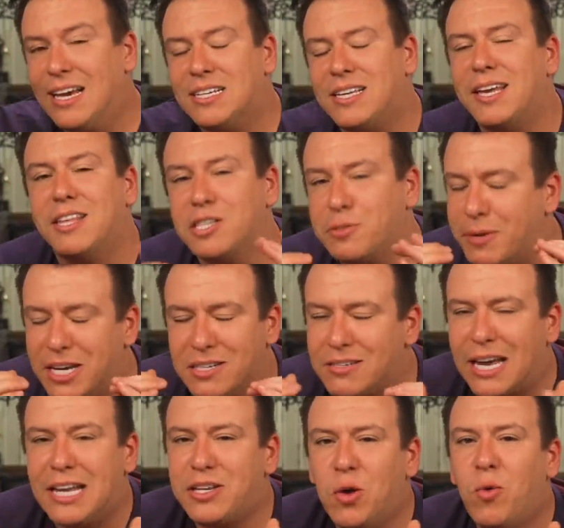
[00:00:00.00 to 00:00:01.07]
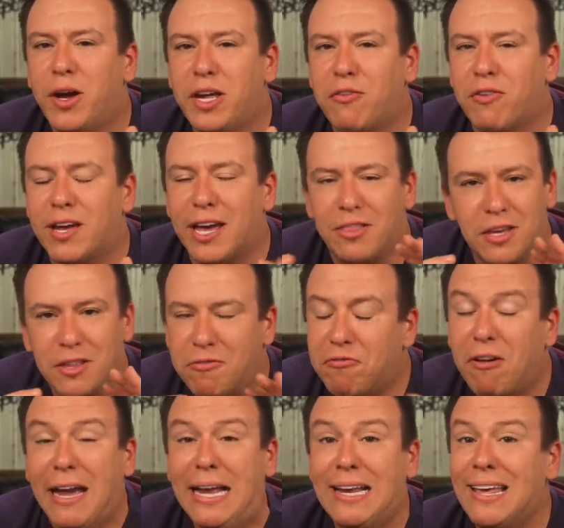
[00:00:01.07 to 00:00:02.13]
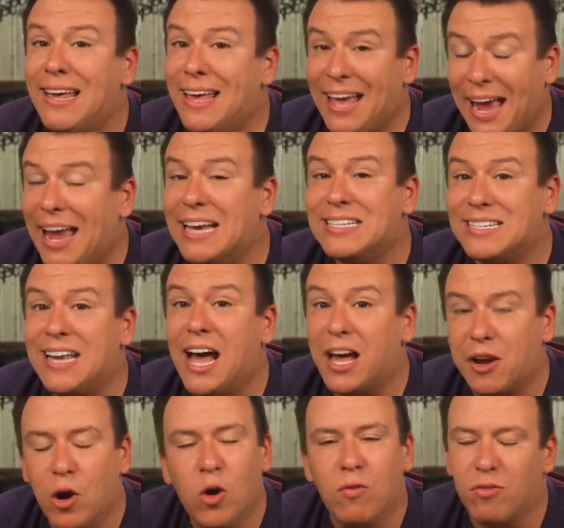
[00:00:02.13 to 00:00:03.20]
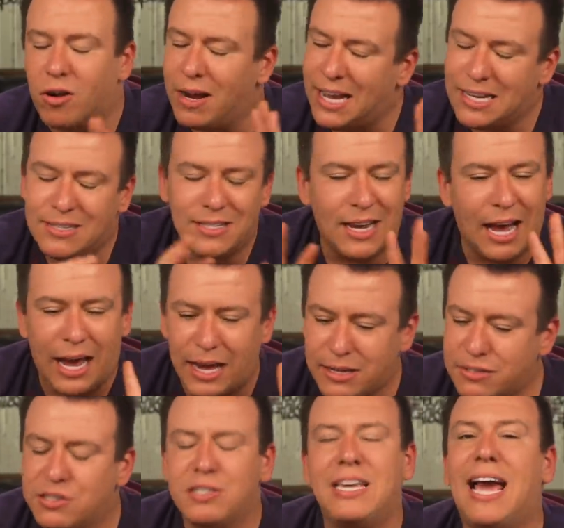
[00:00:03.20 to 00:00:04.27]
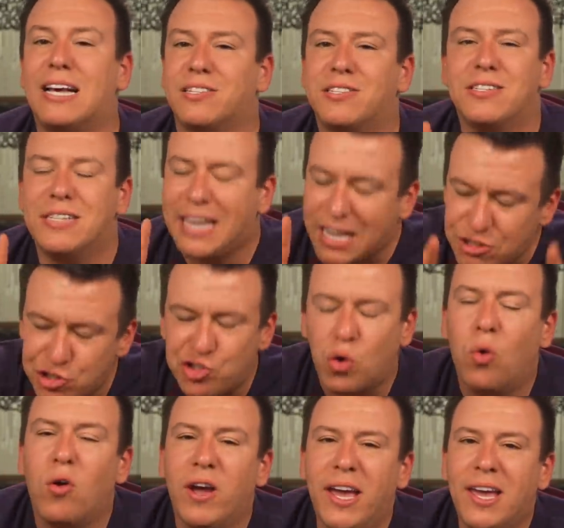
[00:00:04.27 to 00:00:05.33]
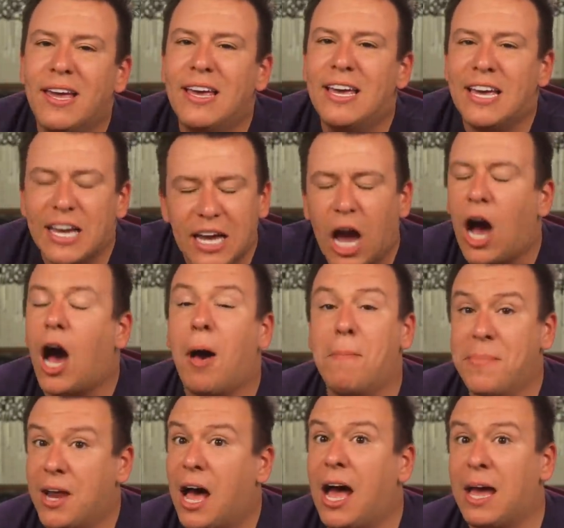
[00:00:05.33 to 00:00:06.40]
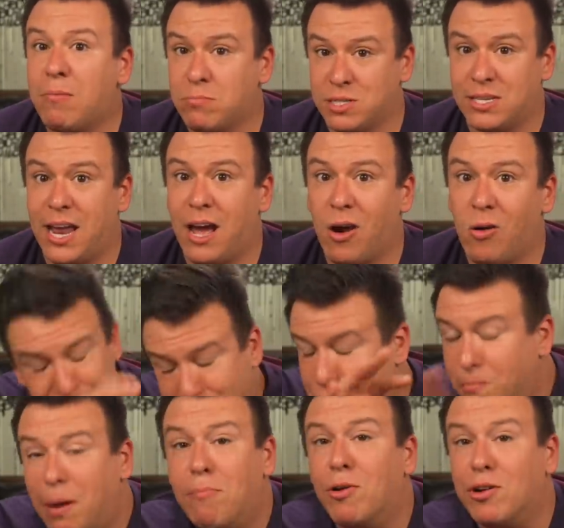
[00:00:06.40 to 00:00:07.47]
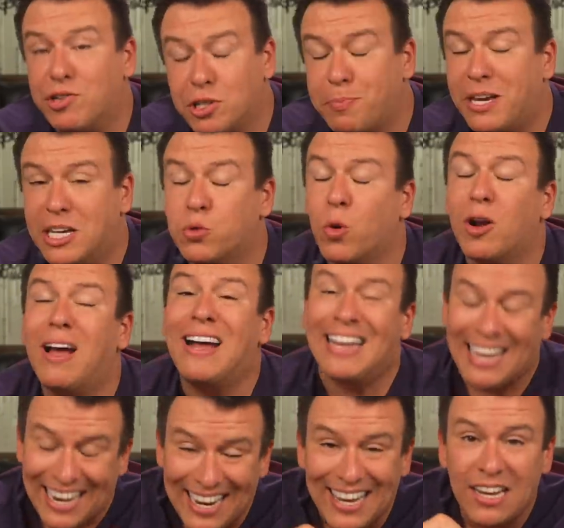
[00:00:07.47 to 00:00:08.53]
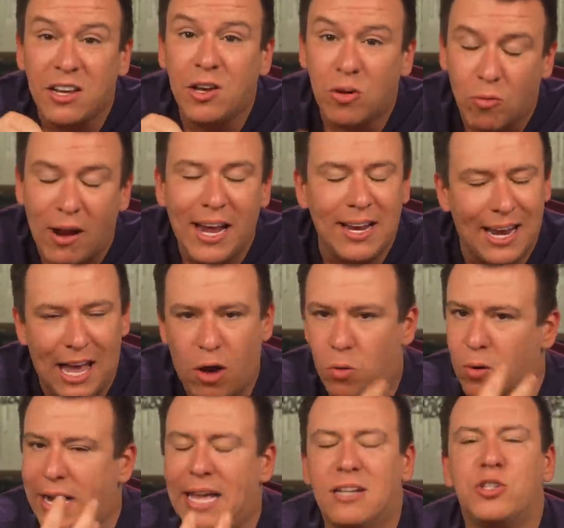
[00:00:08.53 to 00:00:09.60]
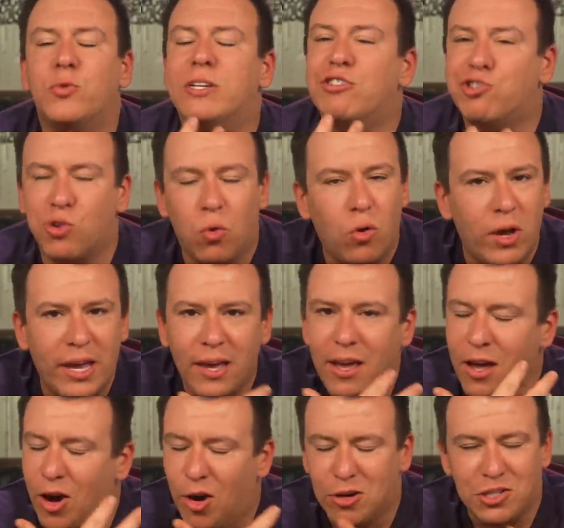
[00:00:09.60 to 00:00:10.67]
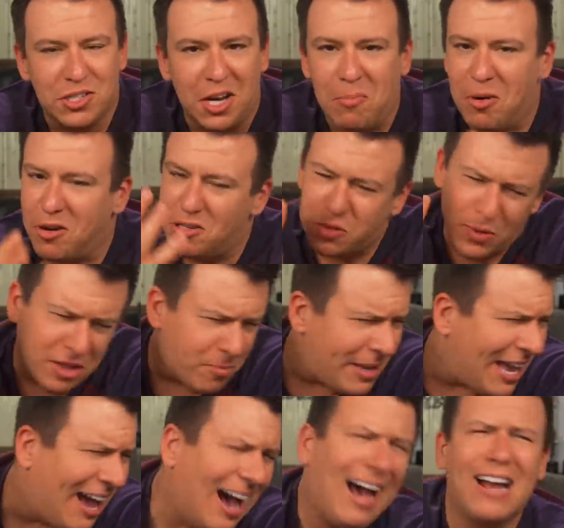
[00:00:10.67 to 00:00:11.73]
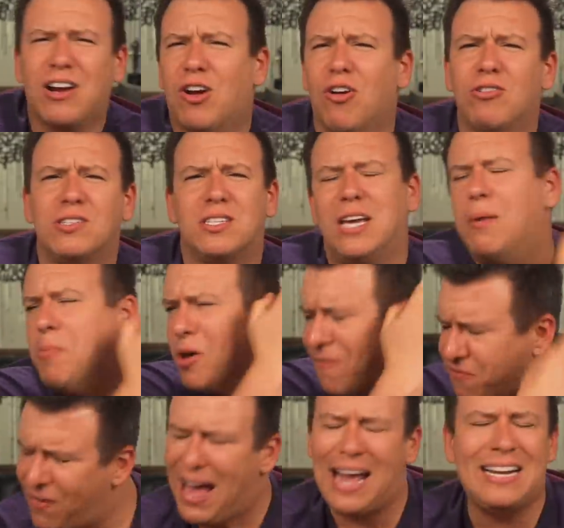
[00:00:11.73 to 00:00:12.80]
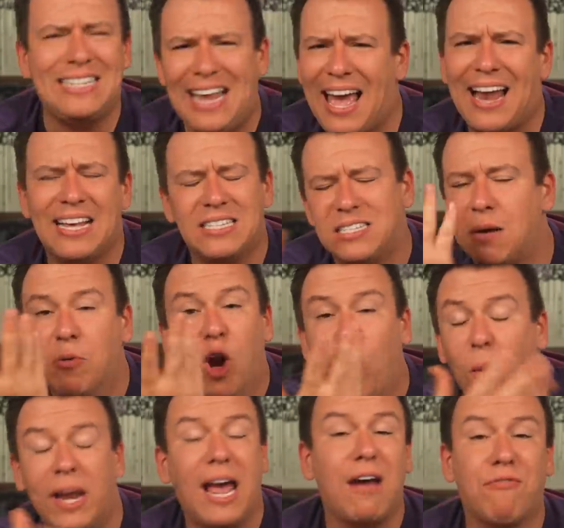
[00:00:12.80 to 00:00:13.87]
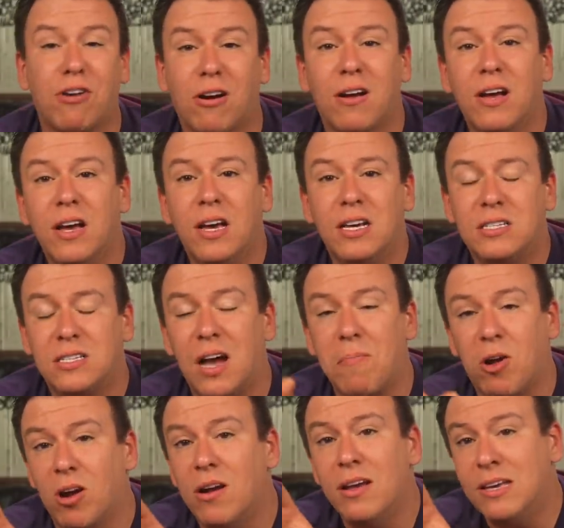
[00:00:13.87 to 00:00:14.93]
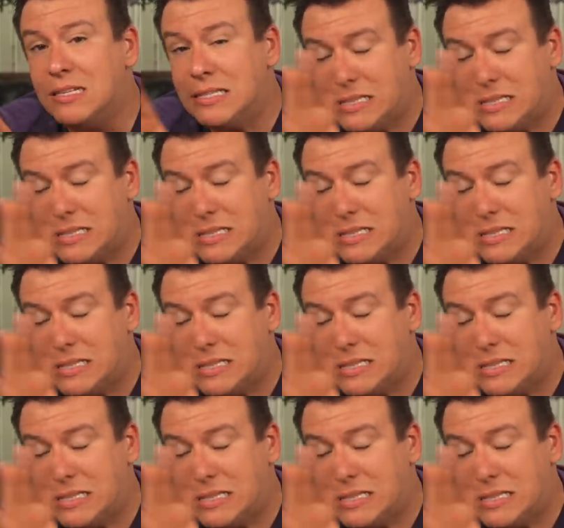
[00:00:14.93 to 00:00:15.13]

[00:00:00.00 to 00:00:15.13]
I say this because I don't want you to forget the fight is not over. And yes, enjoy calm times now. But just remember, just because we're not in it right now and we're getting to enjoy our summers, whether it be a hot girl summer, a fat daddy summer, or whatever summer,